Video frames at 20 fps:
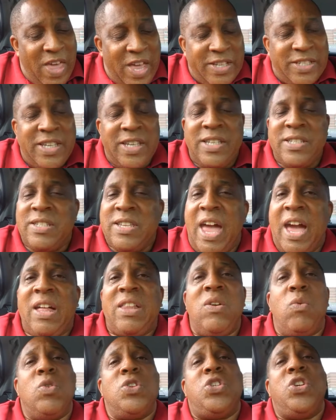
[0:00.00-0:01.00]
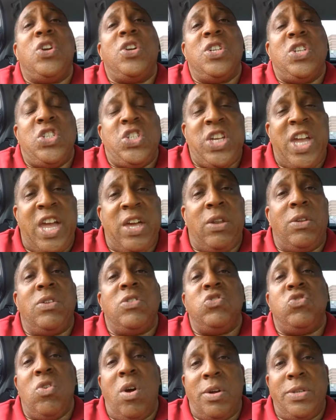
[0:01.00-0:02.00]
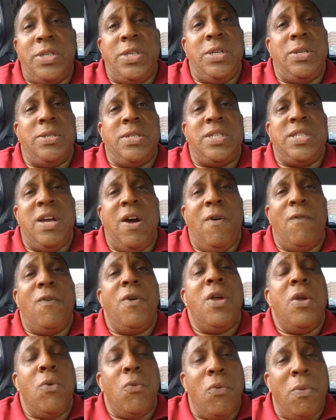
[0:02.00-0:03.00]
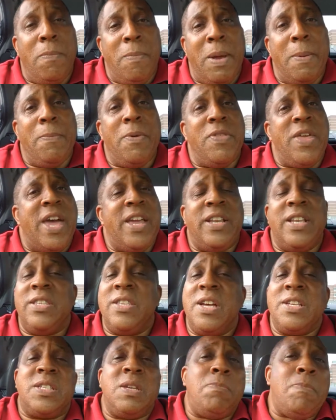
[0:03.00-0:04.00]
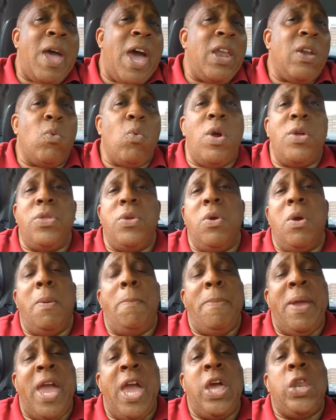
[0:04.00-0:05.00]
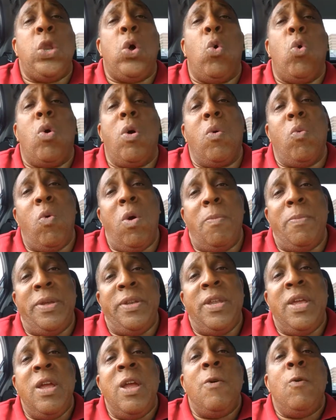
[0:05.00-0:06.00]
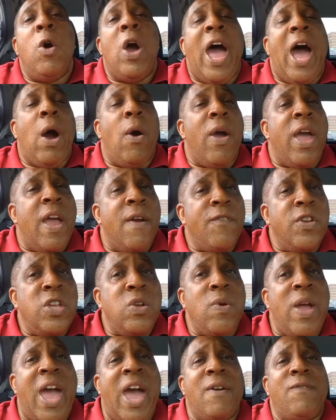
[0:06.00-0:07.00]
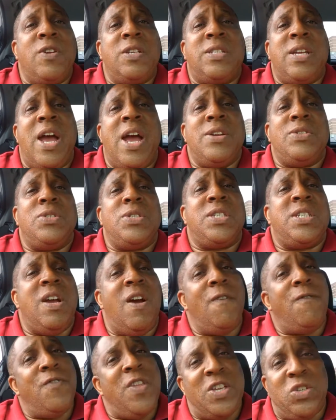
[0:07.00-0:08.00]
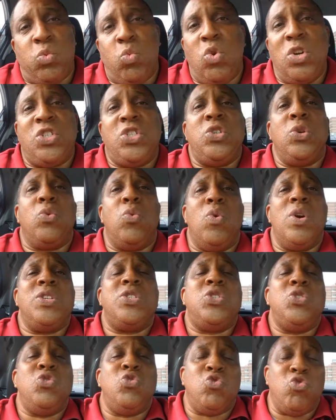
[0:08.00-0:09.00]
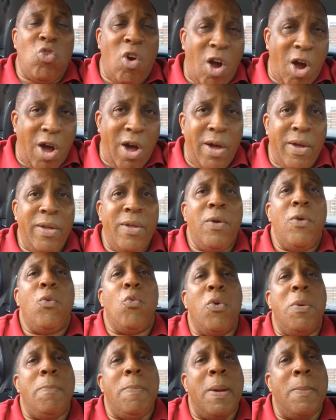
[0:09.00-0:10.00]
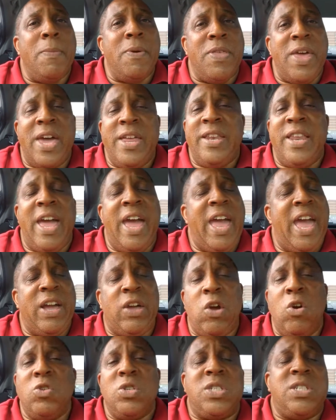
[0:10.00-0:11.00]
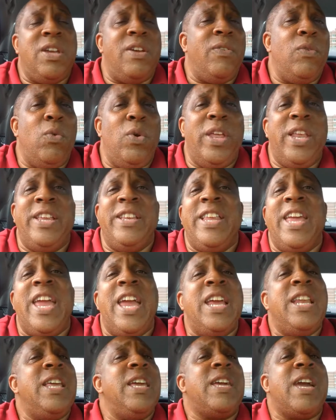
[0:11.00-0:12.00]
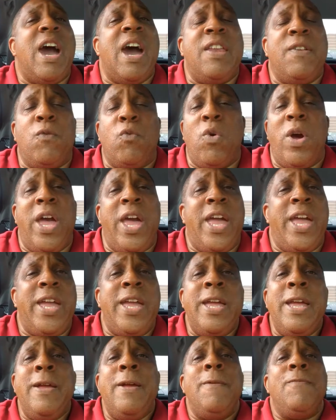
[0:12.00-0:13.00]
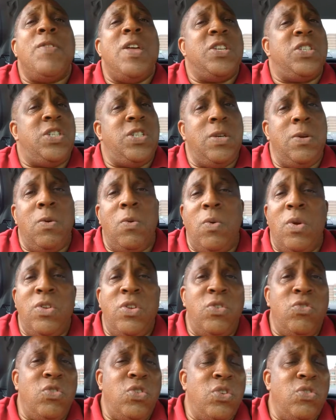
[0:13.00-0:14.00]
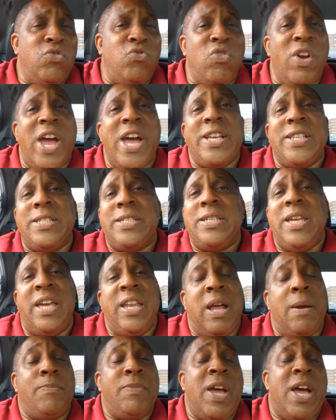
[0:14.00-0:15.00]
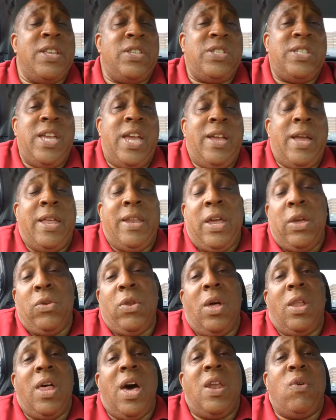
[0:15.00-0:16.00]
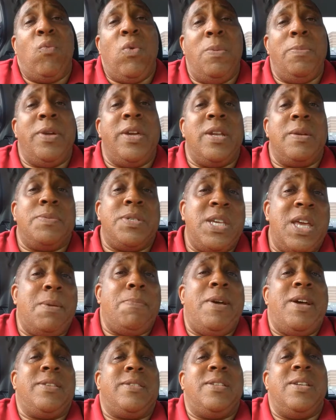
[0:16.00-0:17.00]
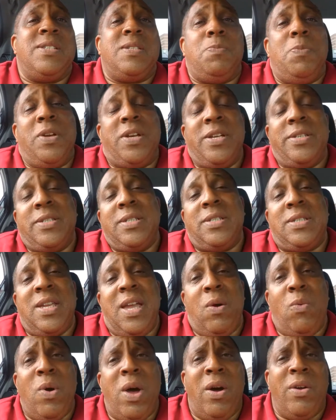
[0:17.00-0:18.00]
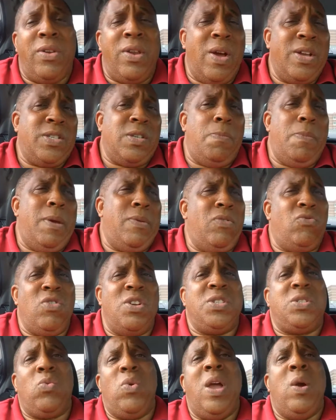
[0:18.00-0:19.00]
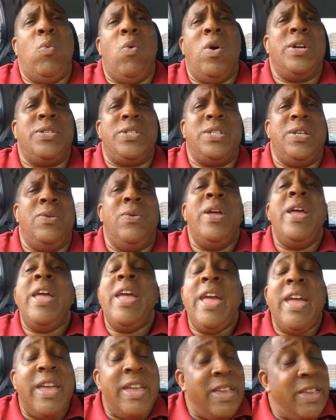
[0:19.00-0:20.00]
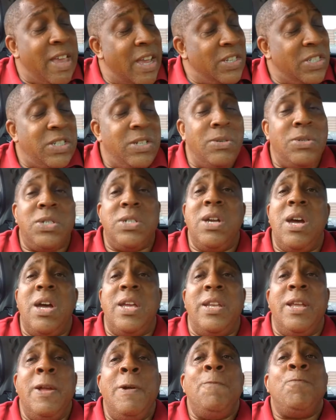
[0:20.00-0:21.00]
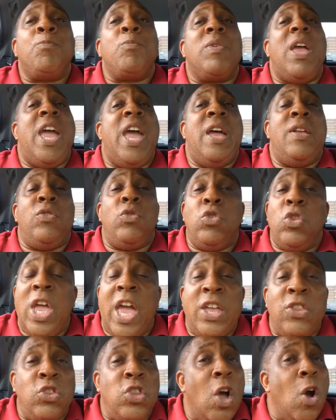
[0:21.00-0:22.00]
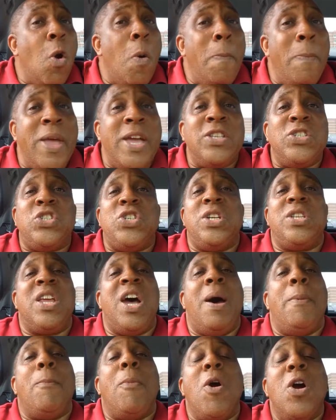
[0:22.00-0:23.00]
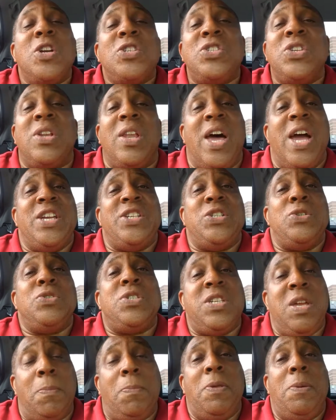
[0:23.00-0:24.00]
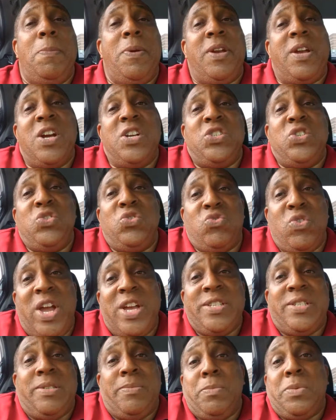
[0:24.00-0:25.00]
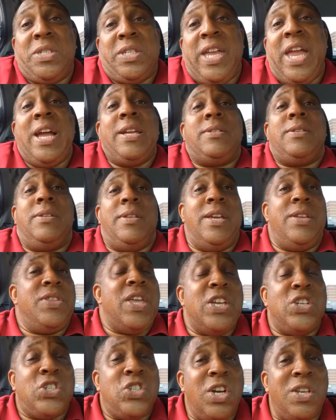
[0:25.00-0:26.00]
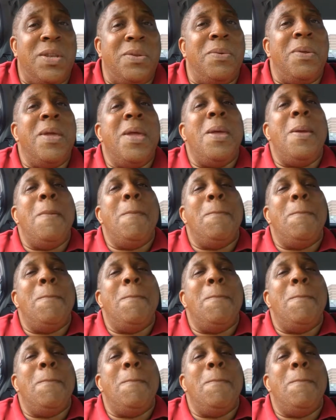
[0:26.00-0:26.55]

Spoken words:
that's exactly what you're going to channel and draw to yourself. Remember that. And it doesn't matter whether you're a man or a woman. However you advertise yourself, that's what you're going to draw. Remember that. And that goes to in any kind of way that you dress. And I'm not saying, and I know a lot of women get upset about this because they say, well, I should be able to dress the way I want to. Yes, you should. And no, men should not marginalize you simply because you dress scantily. They shouldn't,